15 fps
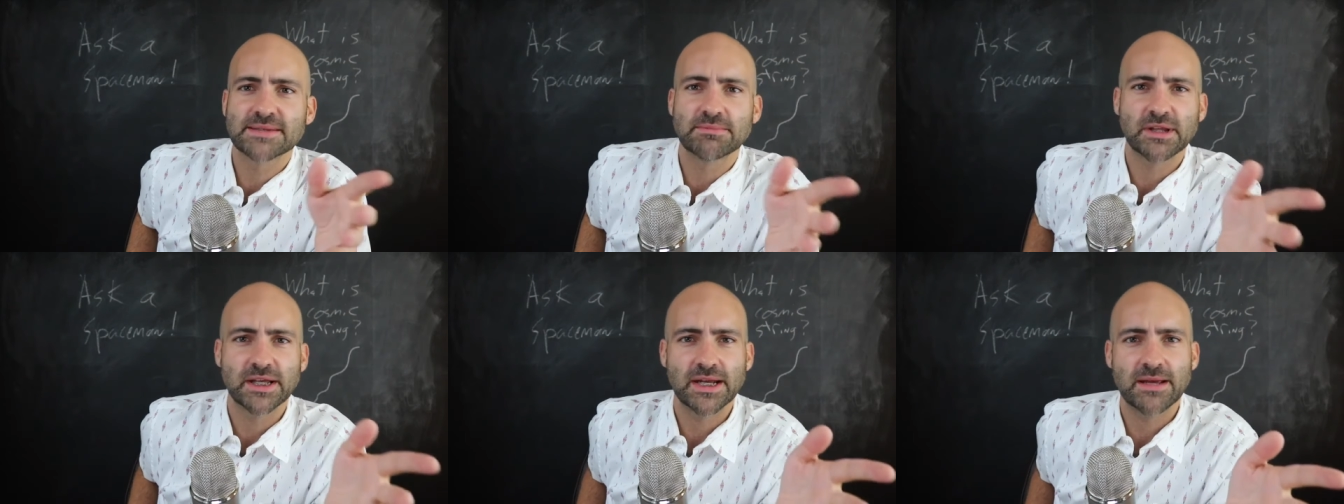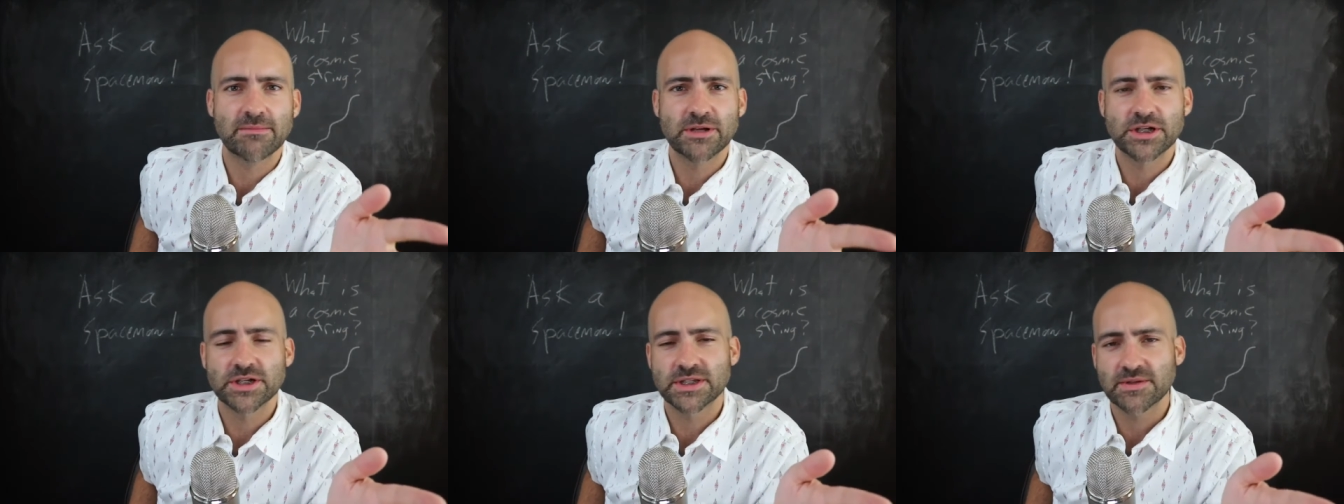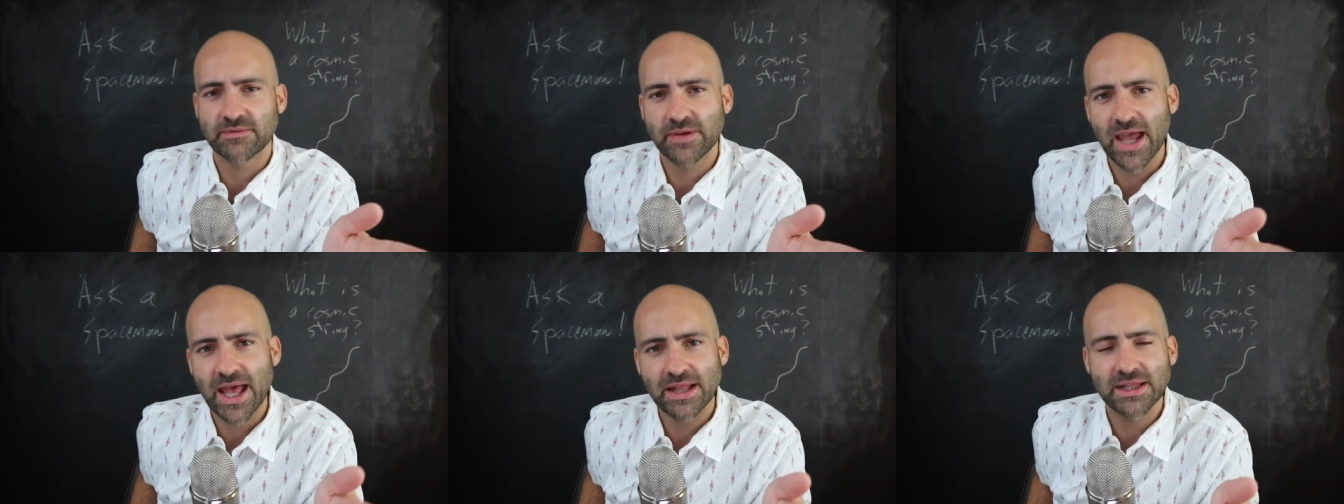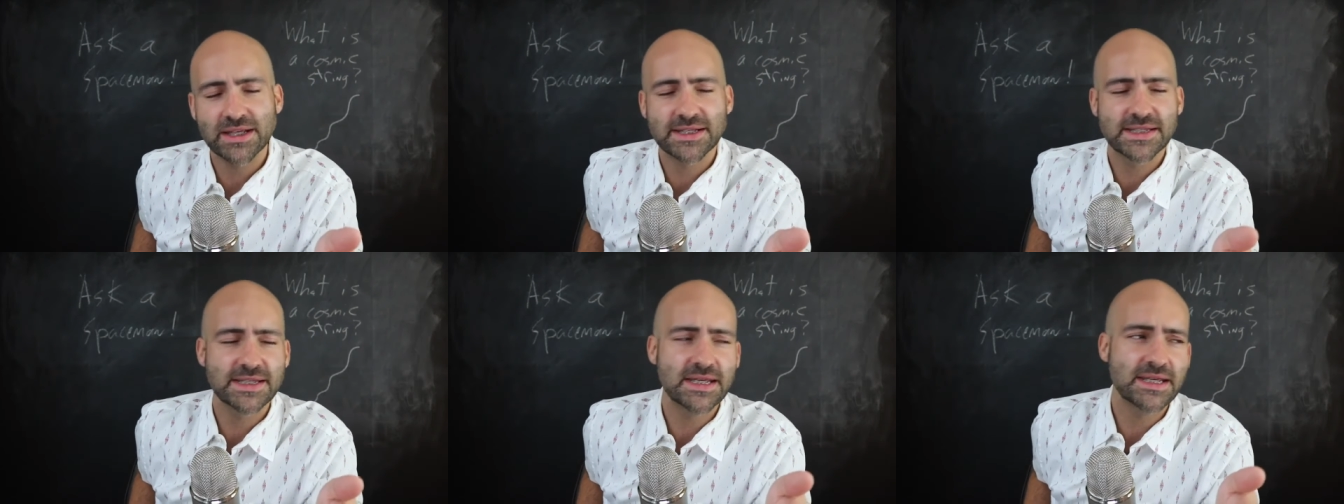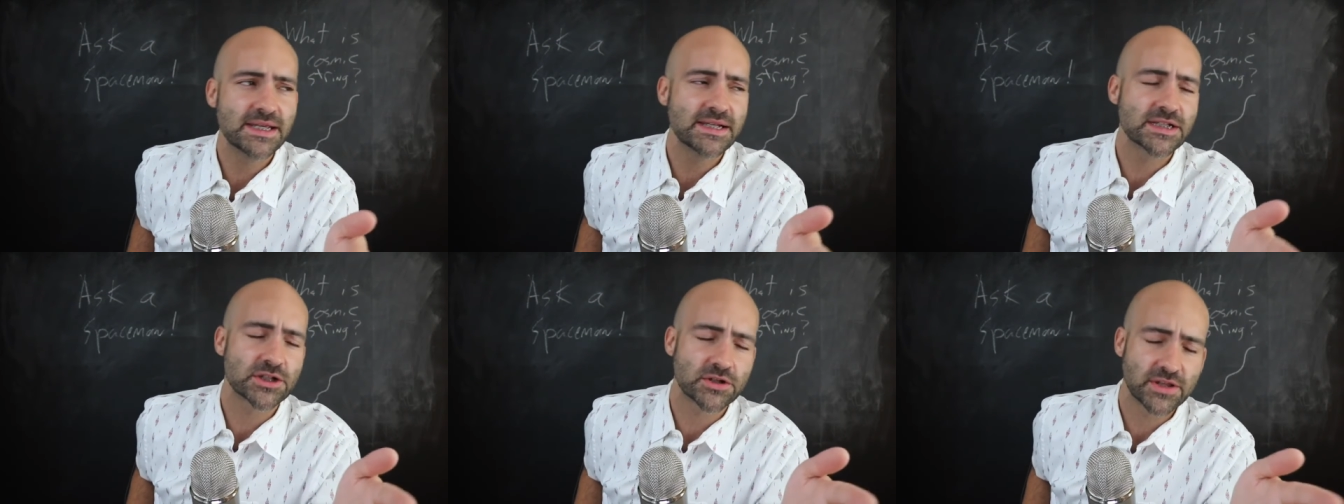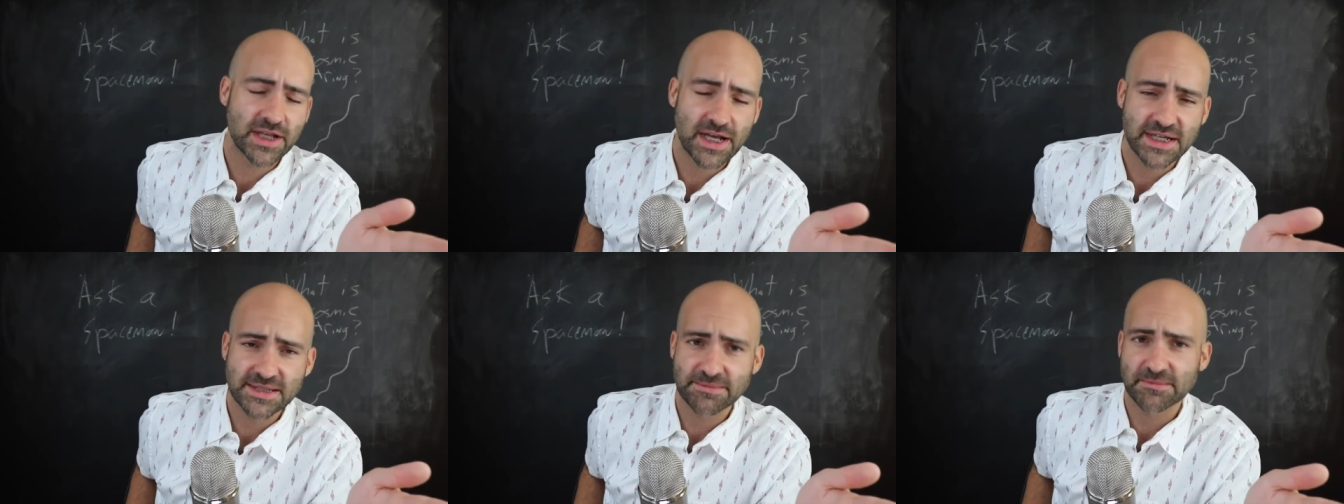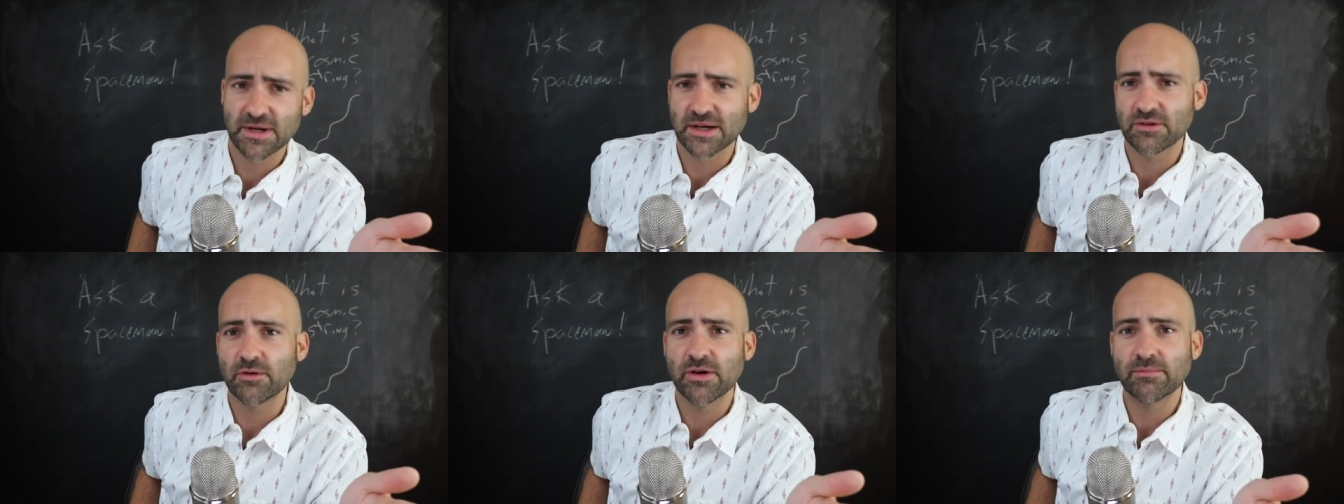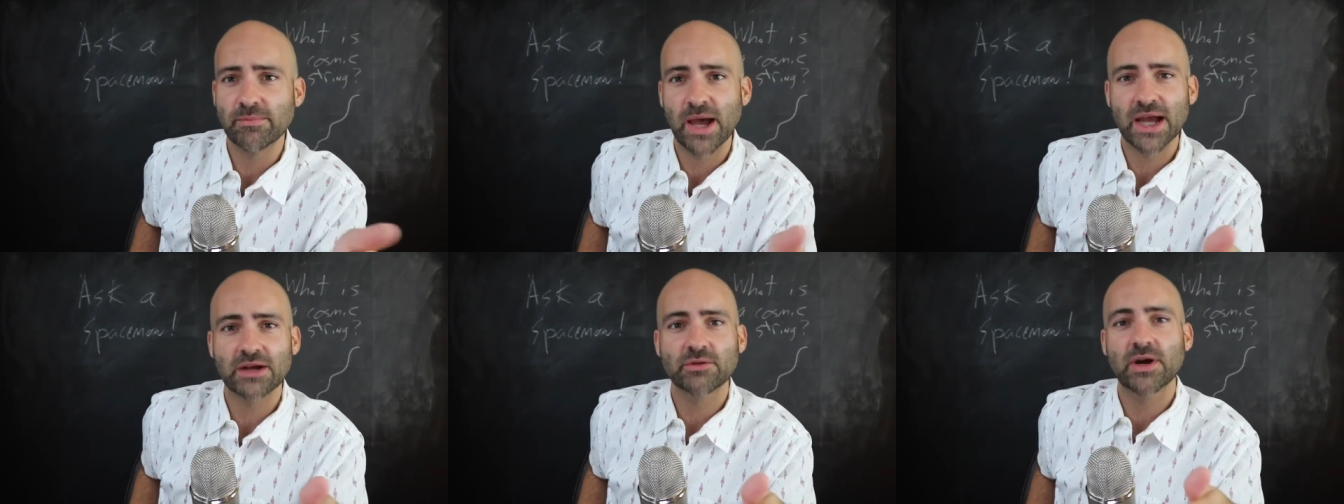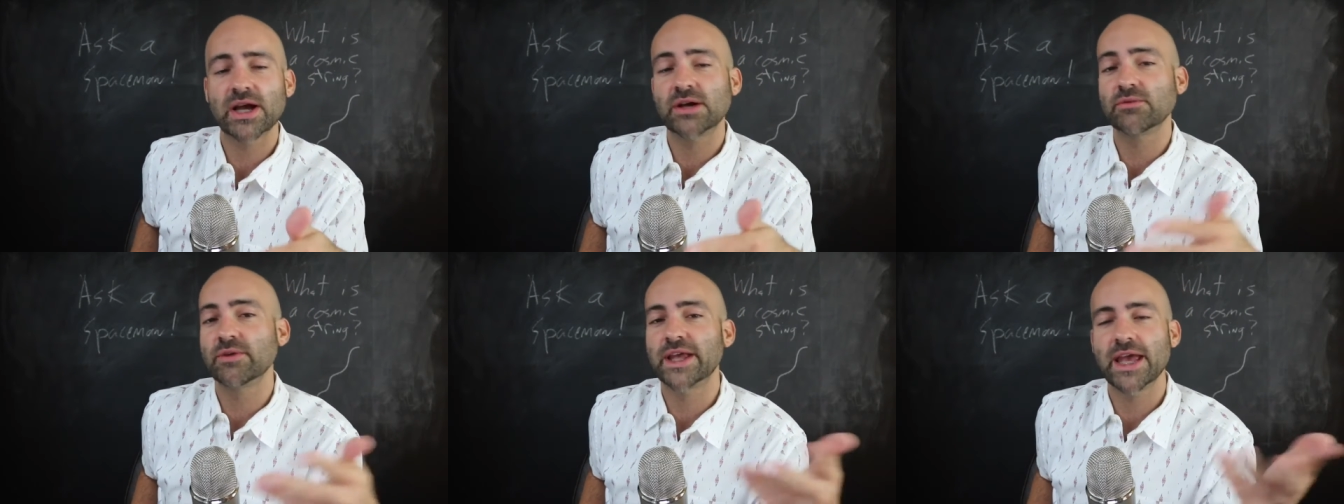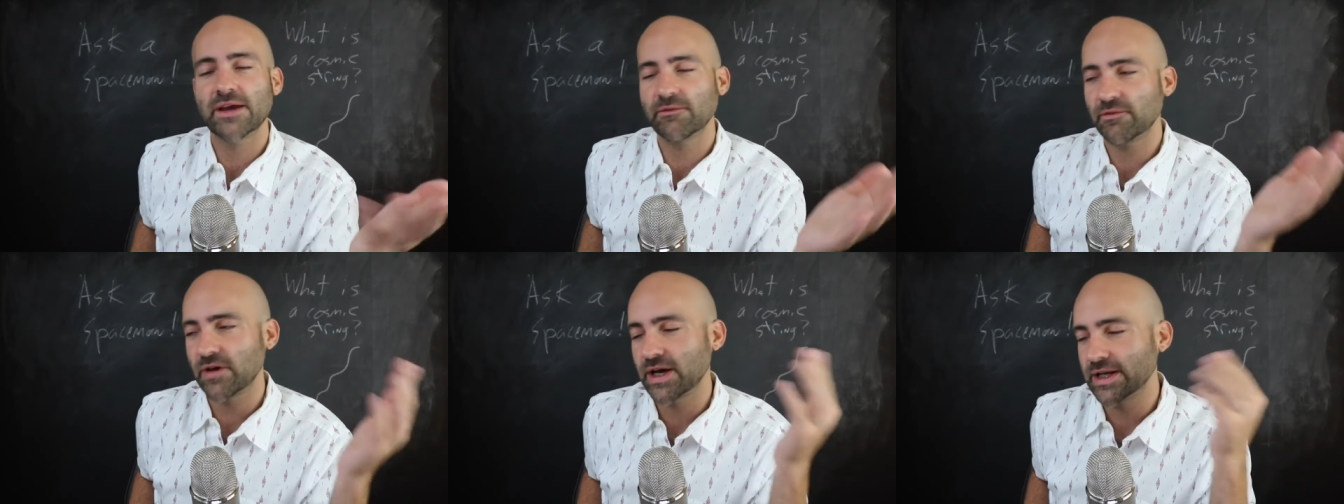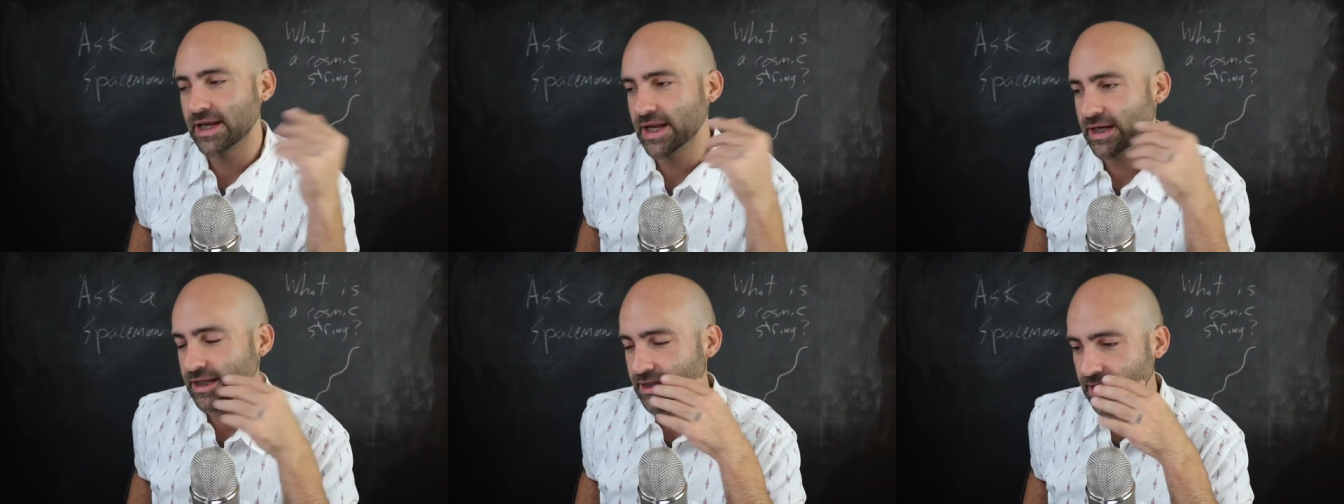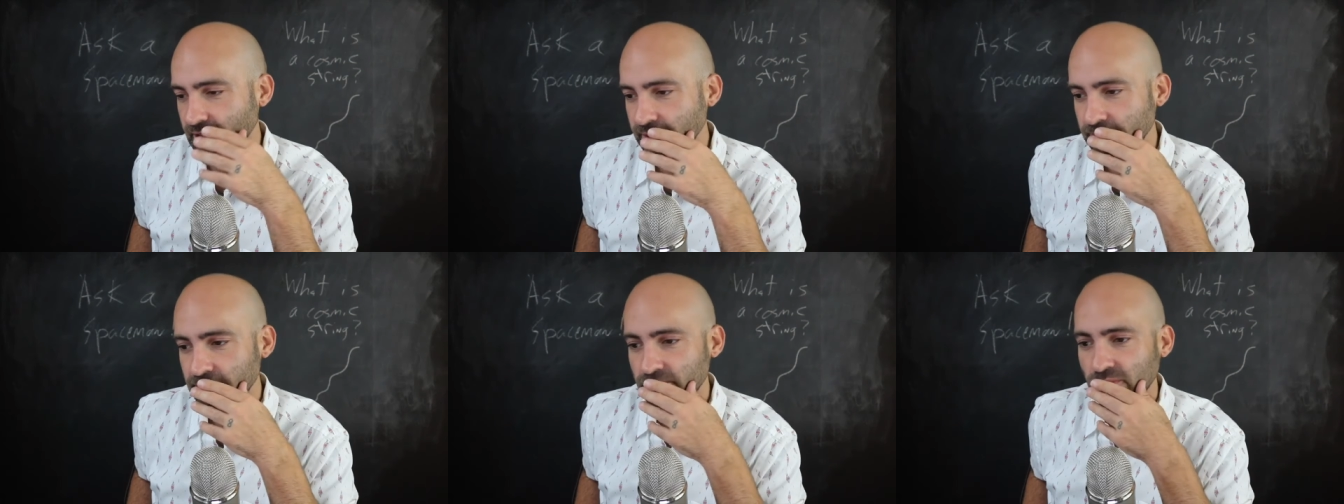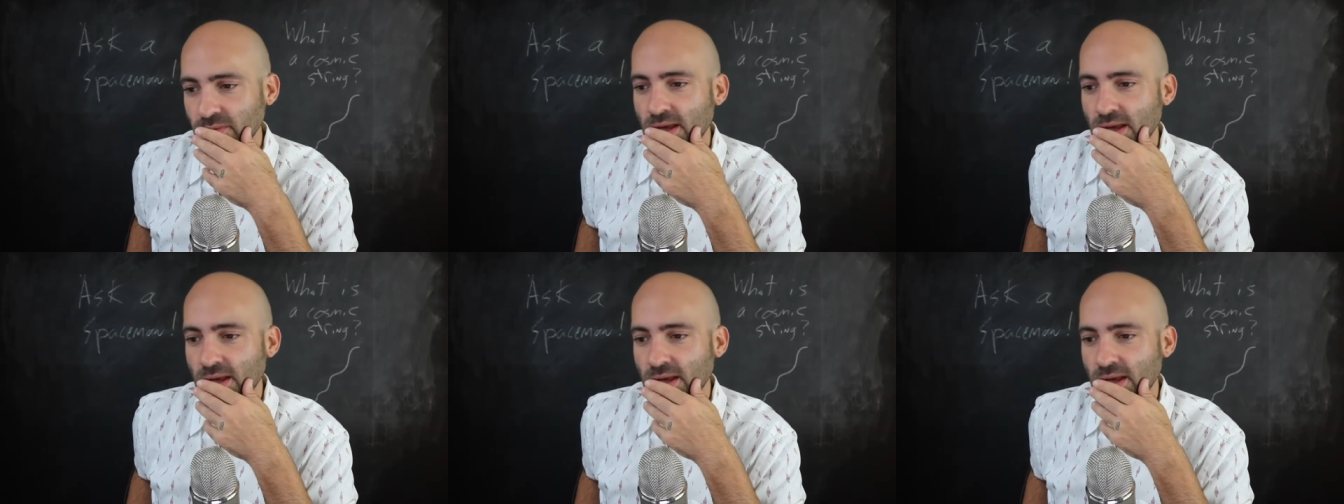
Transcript: split images of galaxies or the cosmic microwave background. We can't find anything.